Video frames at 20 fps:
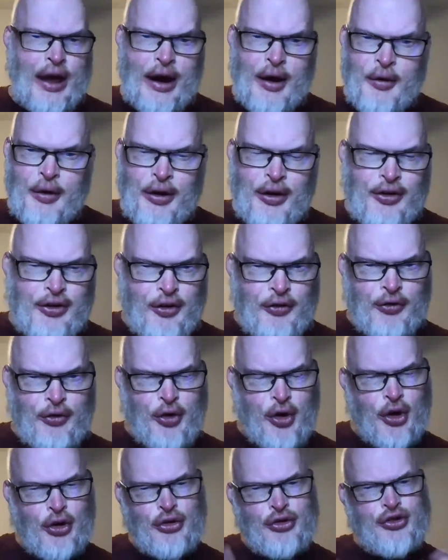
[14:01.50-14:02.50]
areas of
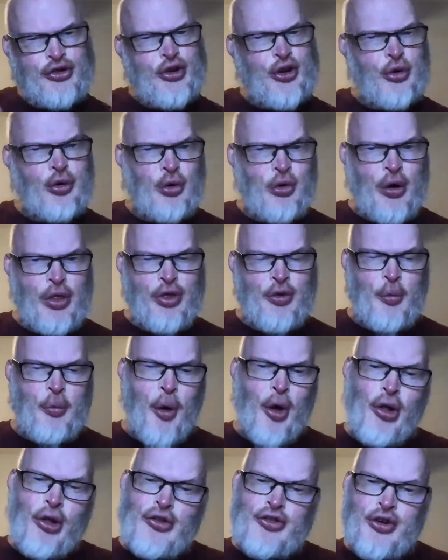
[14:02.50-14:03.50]
culture or
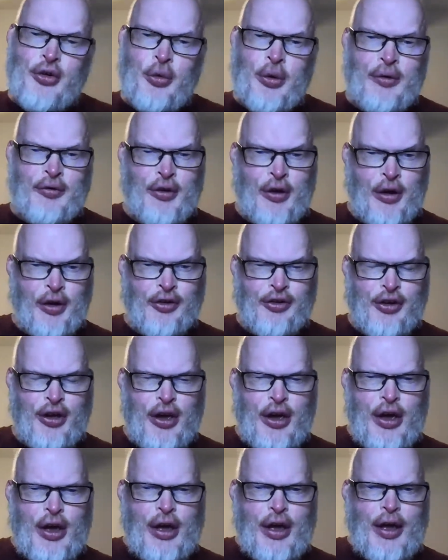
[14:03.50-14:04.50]
anthropology or whatever else,
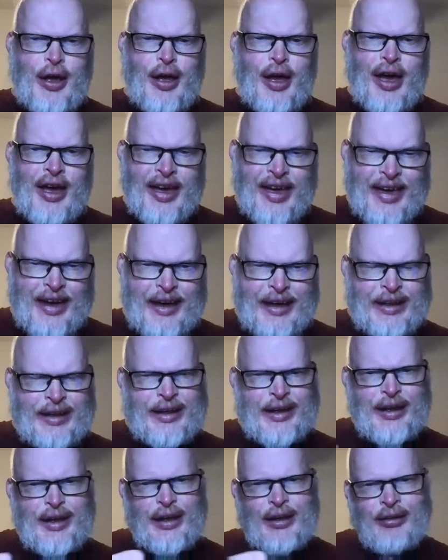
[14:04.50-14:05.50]
again,
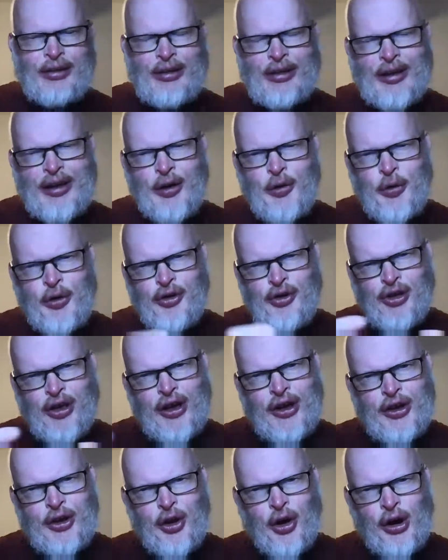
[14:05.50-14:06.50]

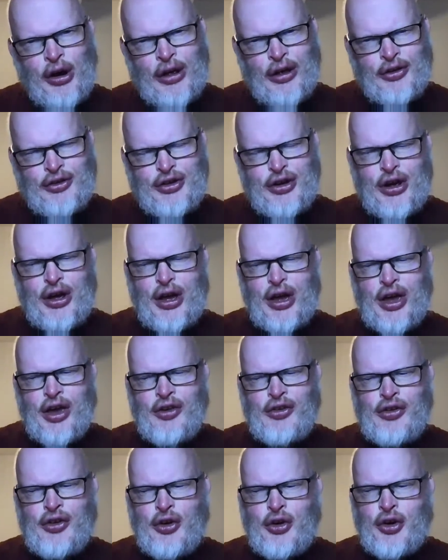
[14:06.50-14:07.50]
linguistic knowledge
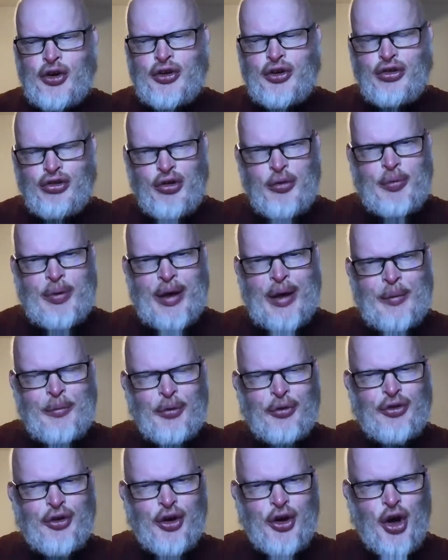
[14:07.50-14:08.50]
is good to be
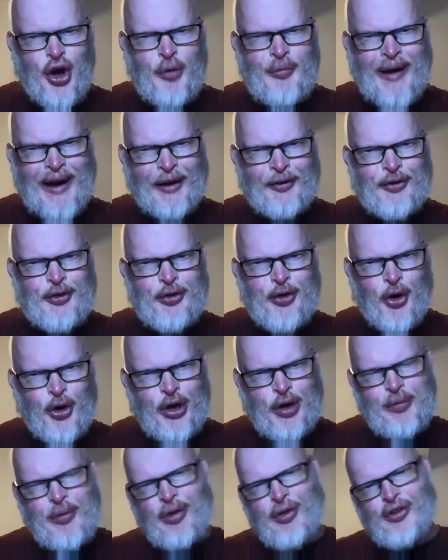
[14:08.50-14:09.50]
able to go back to
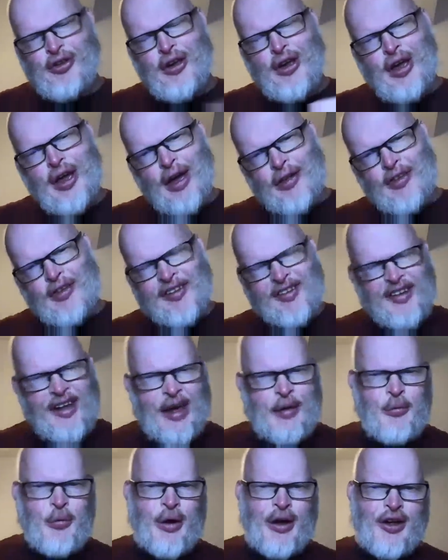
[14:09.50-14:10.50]
documents. And the
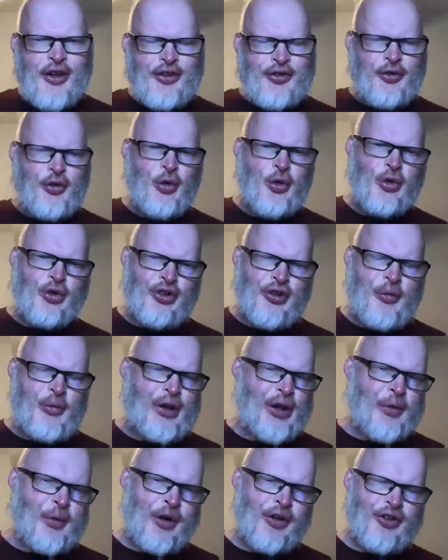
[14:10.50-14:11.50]
same way as for
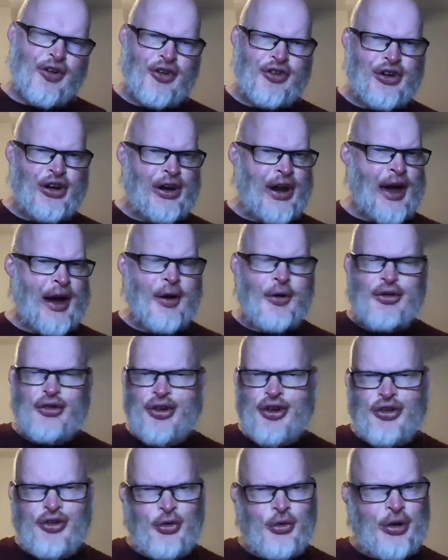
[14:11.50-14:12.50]
somebody researching
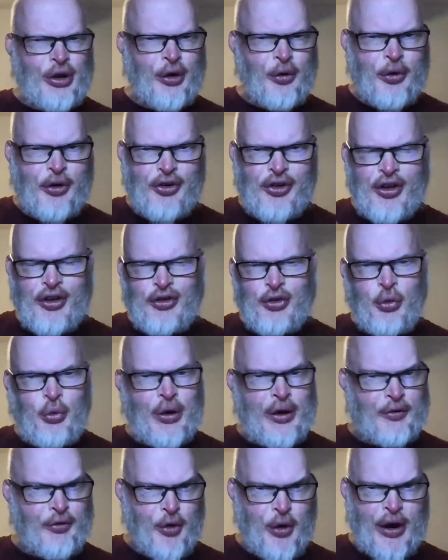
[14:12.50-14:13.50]
languages or linguistics or
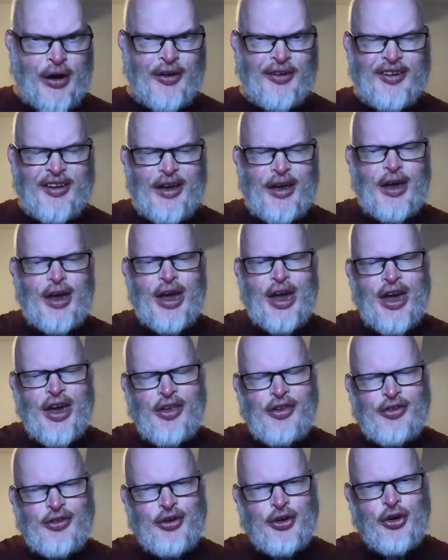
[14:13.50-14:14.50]
whatever else,
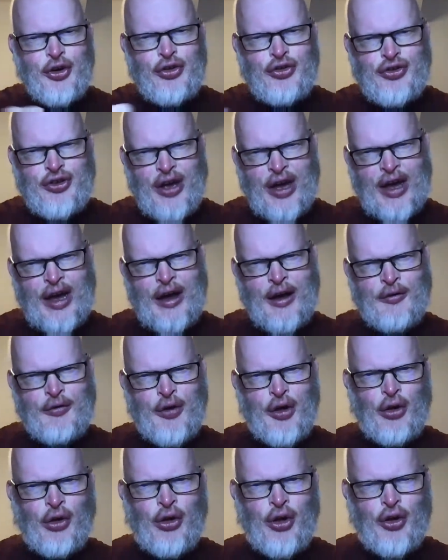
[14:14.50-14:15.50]
it's good to have
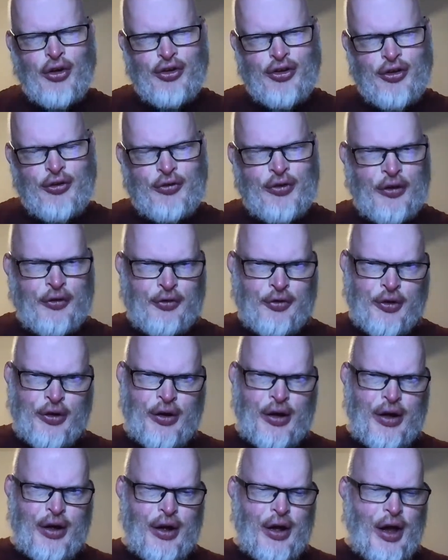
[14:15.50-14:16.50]
lots of
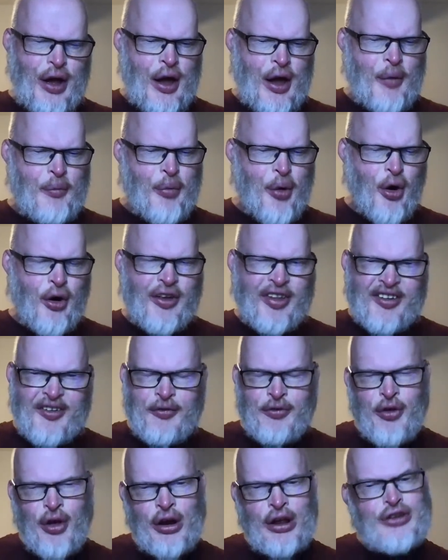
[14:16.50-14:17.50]
different pockets of
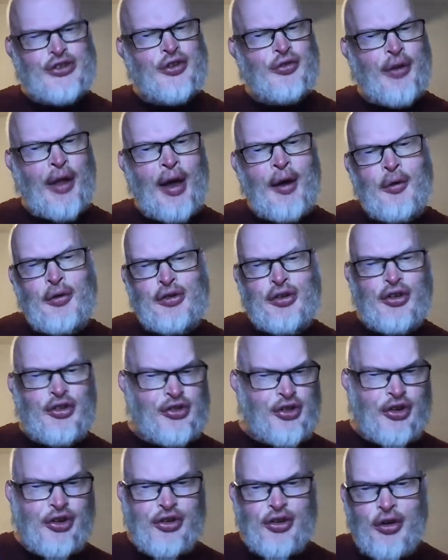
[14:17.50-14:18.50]
knowledge of languages,
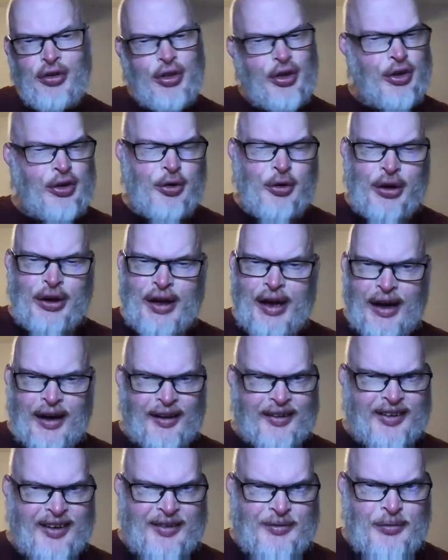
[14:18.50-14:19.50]
just so that you can
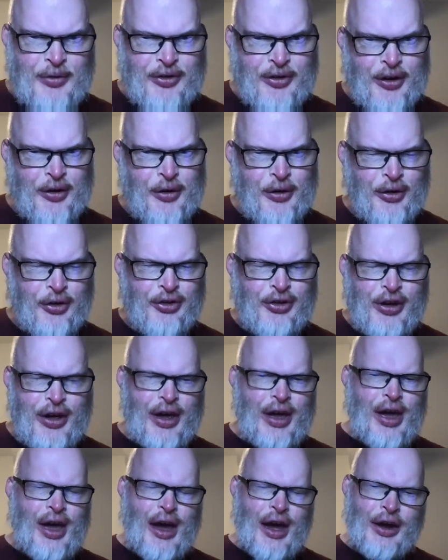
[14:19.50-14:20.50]
access materials
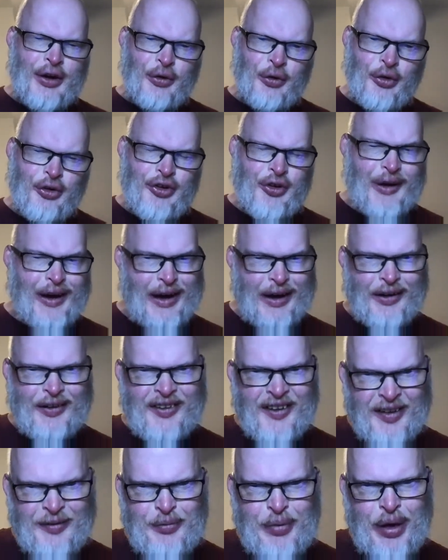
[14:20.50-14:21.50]
and also
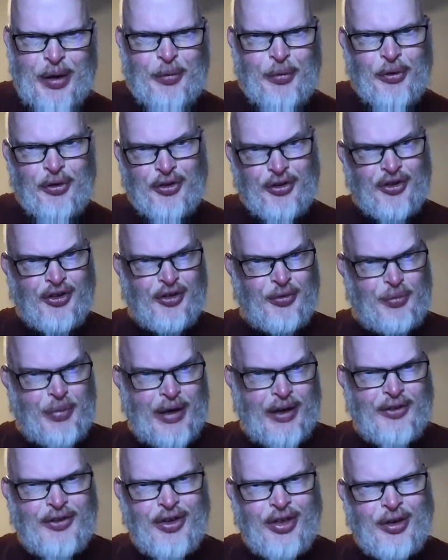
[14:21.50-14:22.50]
access peoples and
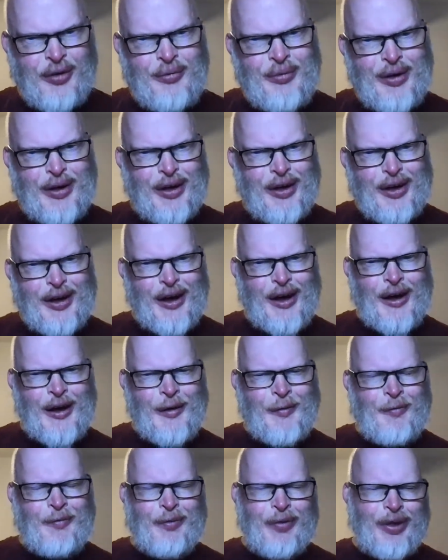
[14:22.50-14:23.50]
speak to
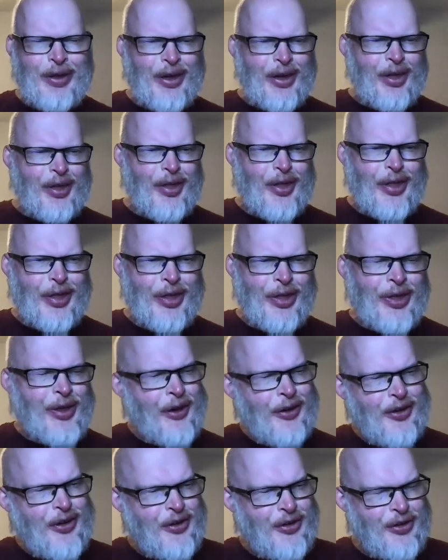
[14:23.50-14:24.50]
them.
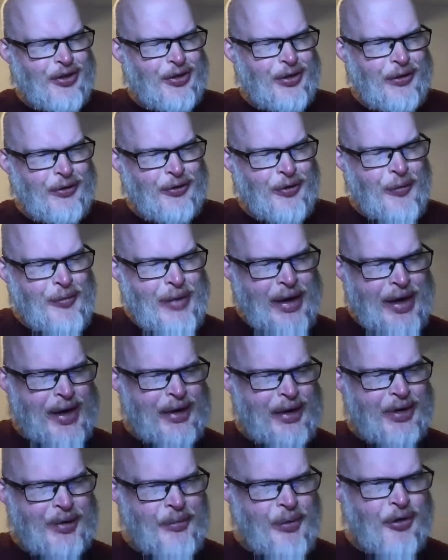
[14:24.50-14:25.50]
This is, for me,
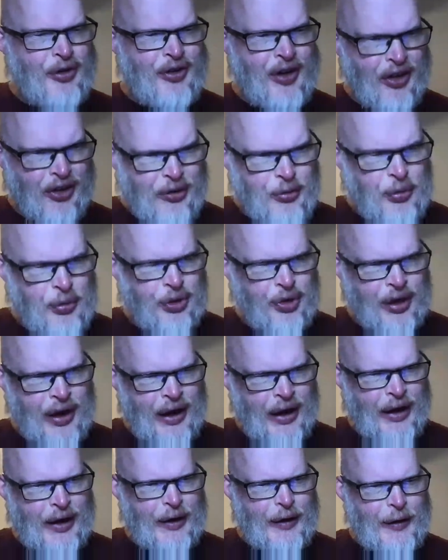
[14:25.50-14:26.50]
the most sensible
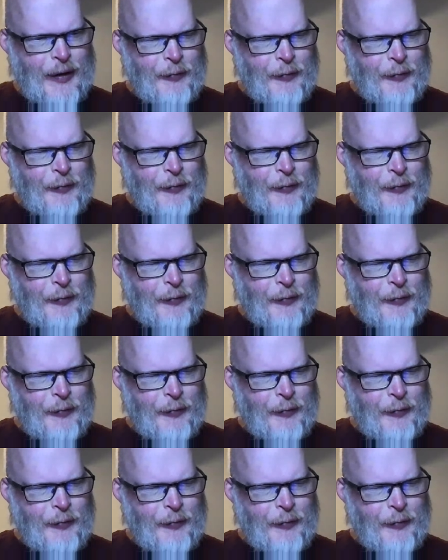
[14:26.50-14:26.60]
thing.